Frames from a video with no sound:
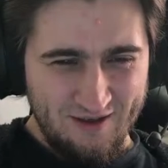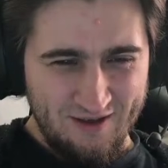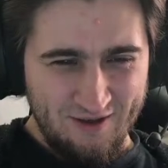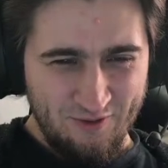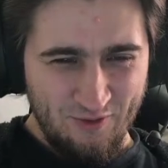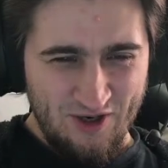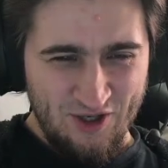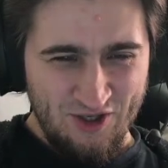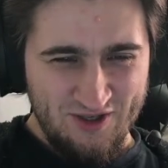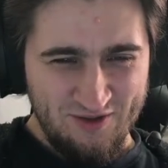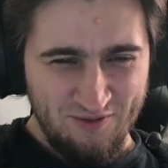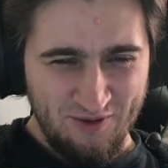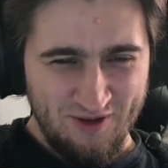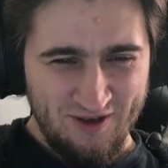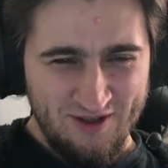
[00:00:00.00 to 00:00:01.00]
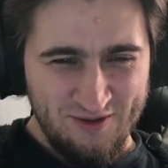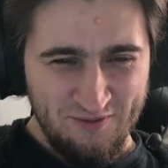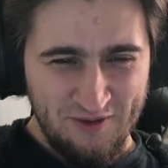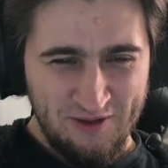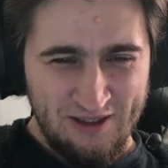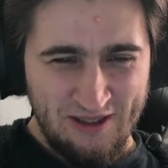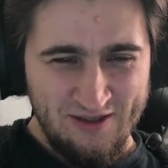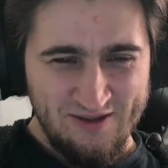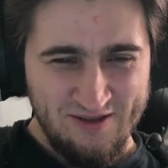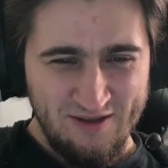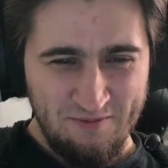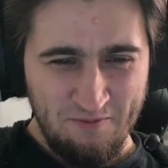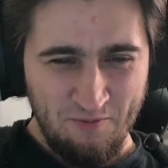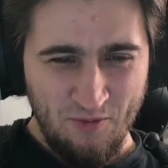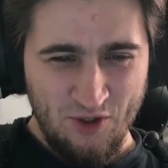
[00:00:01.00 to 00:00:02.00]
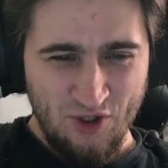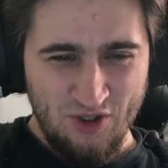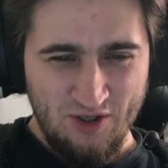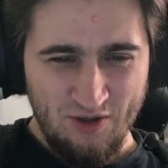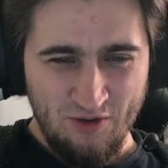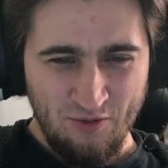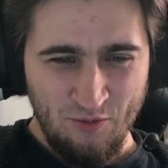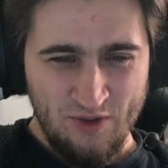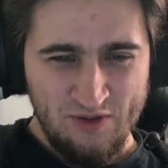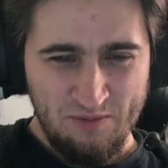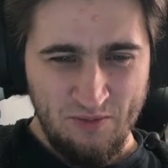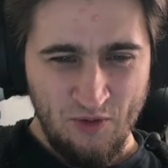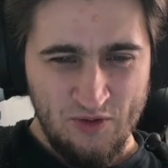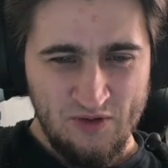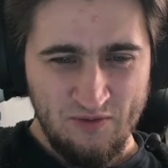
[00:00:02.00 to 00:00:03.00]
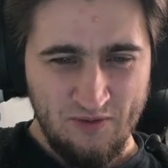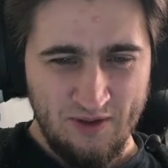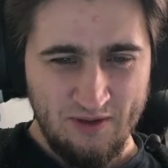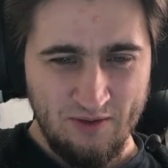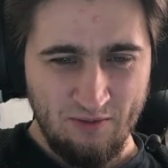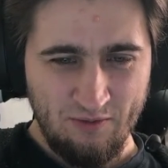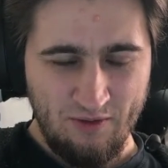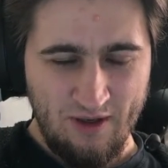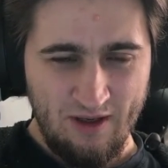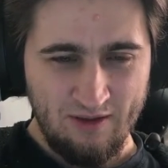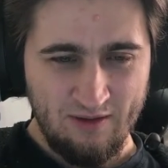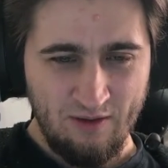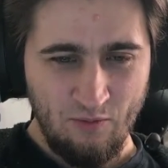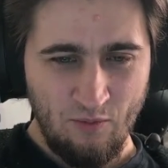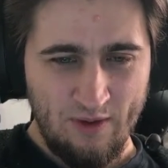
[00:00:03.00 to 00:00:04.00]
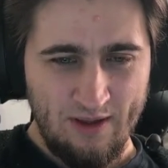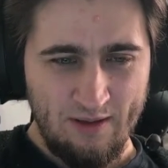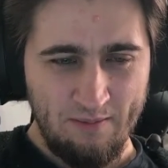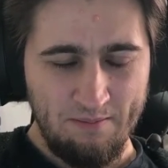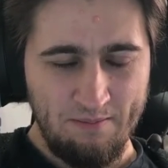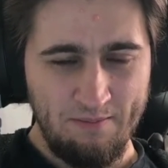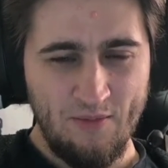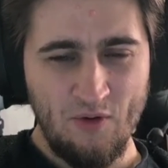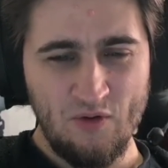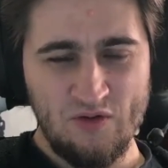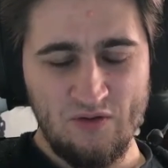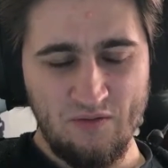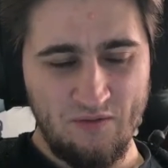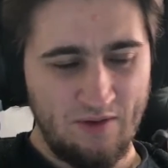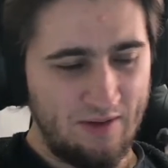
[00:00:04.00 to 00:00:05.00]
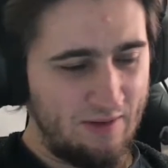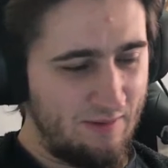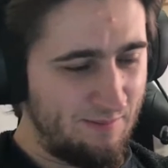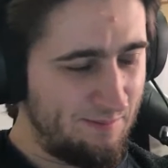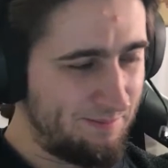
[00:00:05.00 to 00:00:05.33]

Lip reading: Questions for Guards of Atlantis team. Which hero was most fun to create and why? Most fun.